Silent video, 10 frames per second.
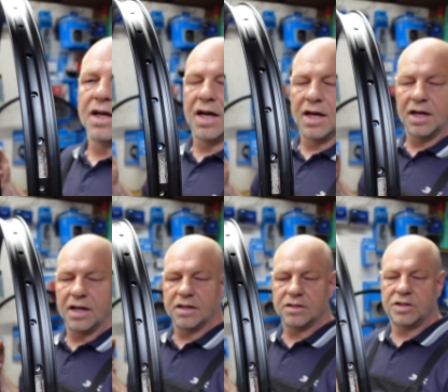
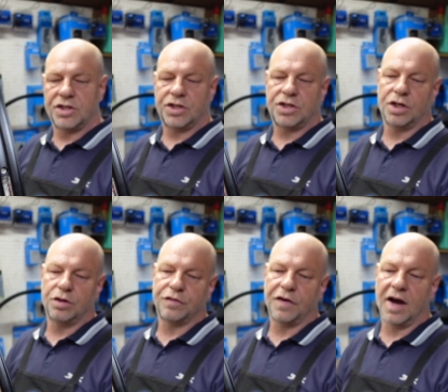uh,
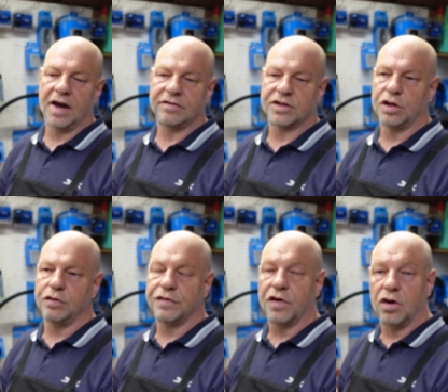two fives,
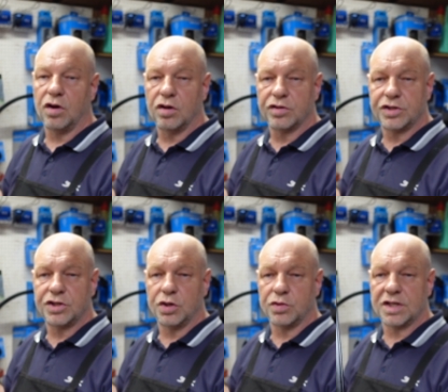two fours,
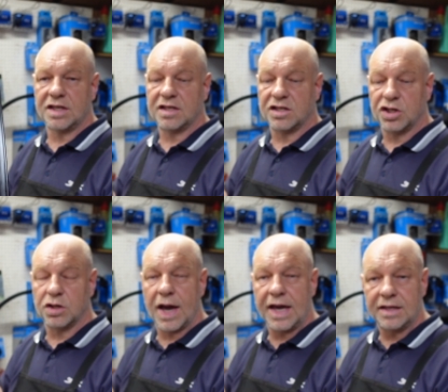two sixes,
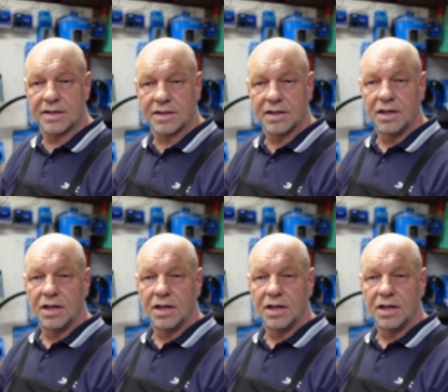two eights,